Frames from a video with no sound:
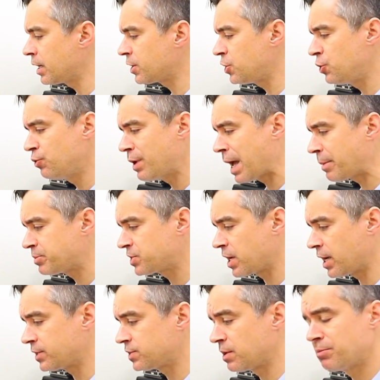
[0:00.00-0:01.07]
QNAP's
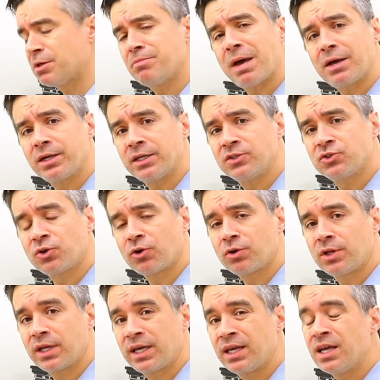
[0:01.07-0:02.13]
got some that mount
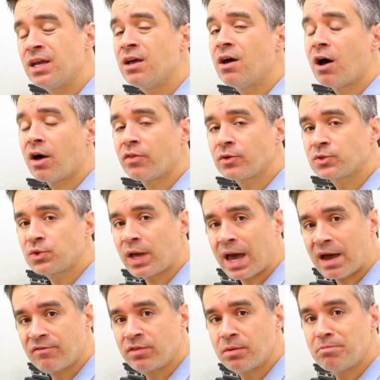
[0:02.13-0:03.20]
internally. Others will
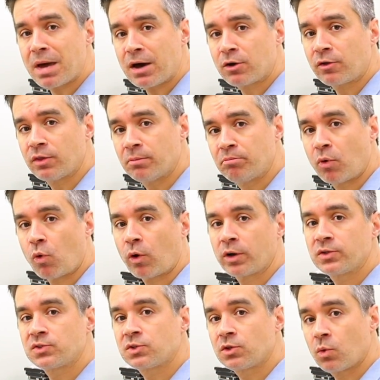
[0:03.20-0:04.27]
have them mount on the
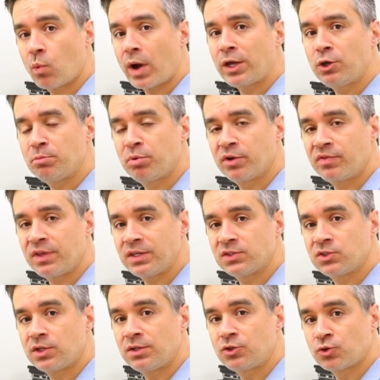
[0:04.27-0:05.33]
board. So the way you put
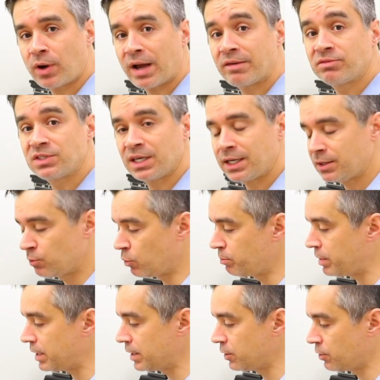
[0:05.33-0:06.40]
these drives in will
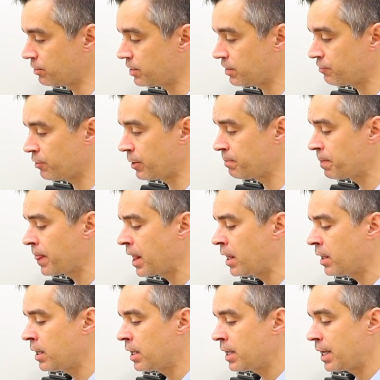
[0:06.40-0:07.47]
be a little different.
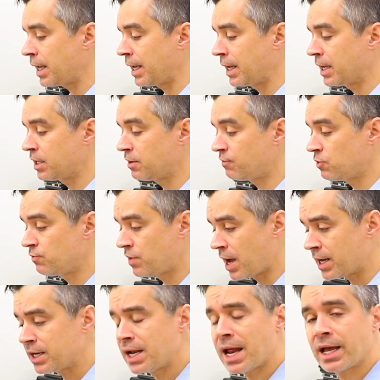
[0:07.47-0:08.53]
And if you've
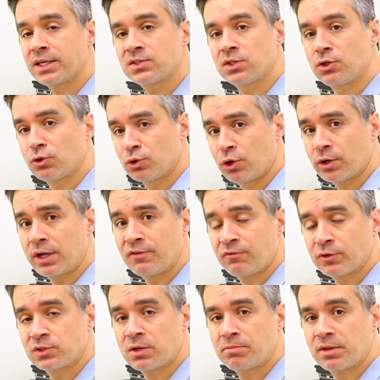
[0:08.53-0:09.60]
got an NAS and you're looking
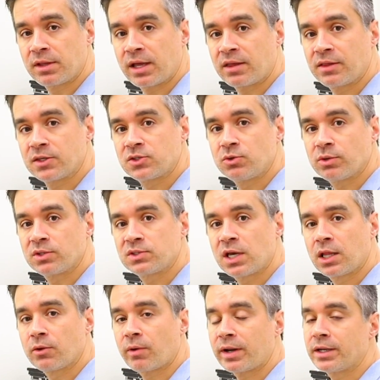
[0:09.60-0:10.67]
for something like this to
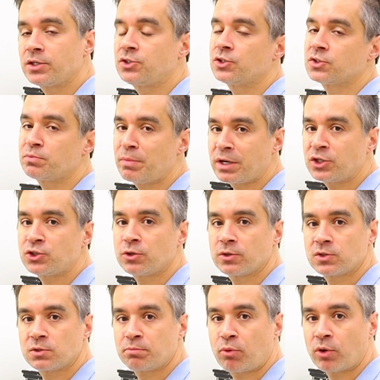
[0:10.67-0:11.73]
accelerate it, just make sure
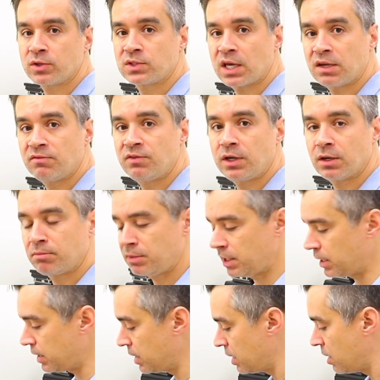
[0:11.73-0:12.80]
it supports
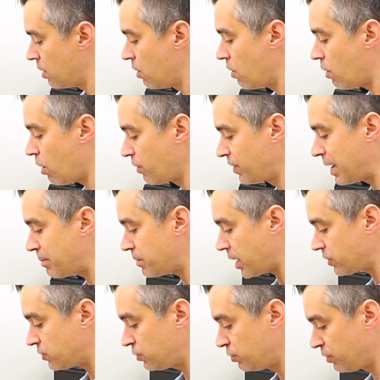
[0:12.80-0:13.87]
NVMe. All the
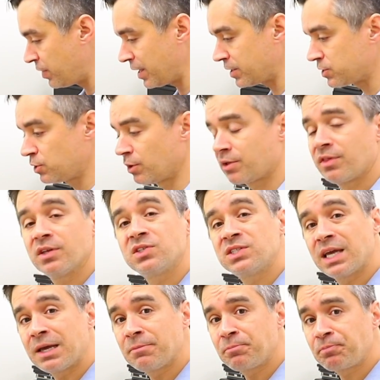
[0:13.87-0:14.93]
M.2 things look the
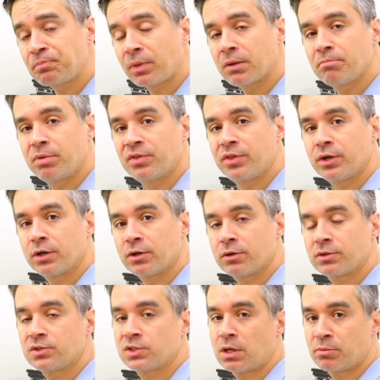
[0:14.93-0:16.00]
same, but
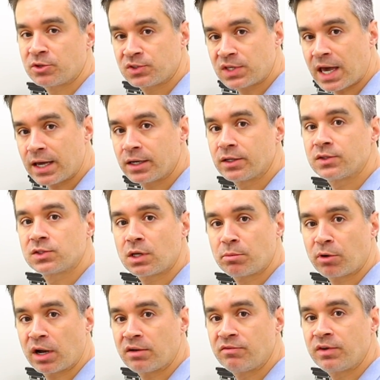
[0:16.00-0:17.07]
they're, some are SATA and some
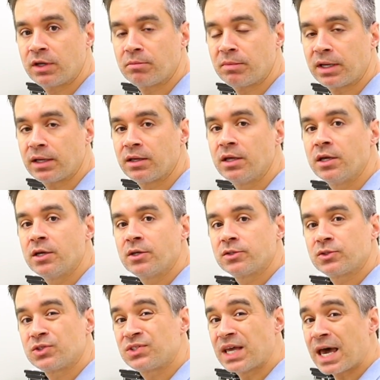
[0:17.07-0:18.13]
are NVMe.
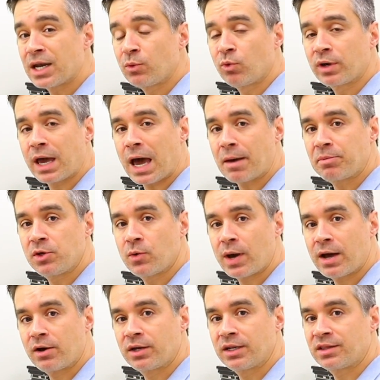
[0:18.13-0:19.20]
So SATA will cap you
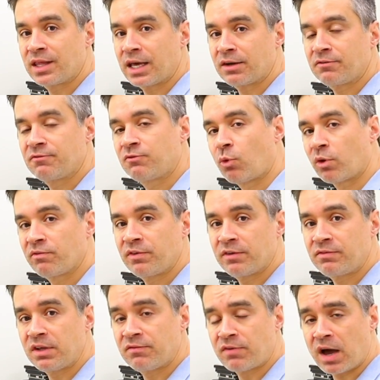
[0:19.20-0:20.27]
out at that
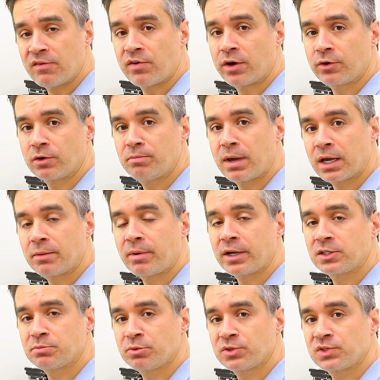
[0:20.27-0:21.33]
450, 500
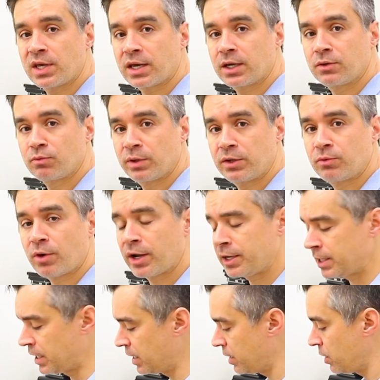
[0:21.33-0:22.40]
megabytes per second
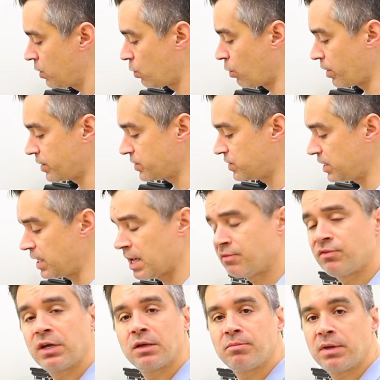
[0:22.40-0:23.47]
read-write, whereas the
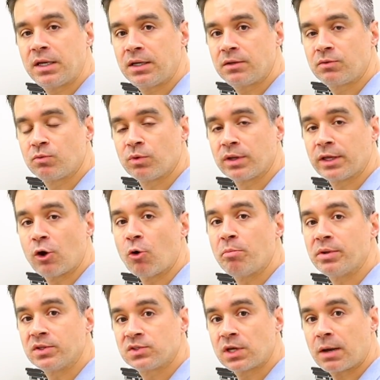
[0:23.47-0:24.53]
NVMe really
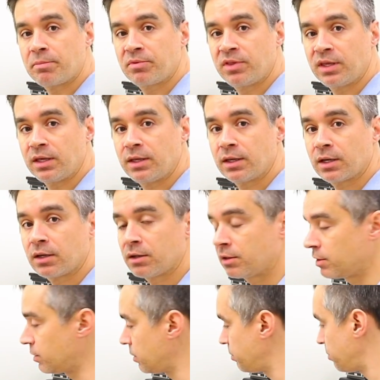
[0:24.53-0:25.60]
opens up the, uh, the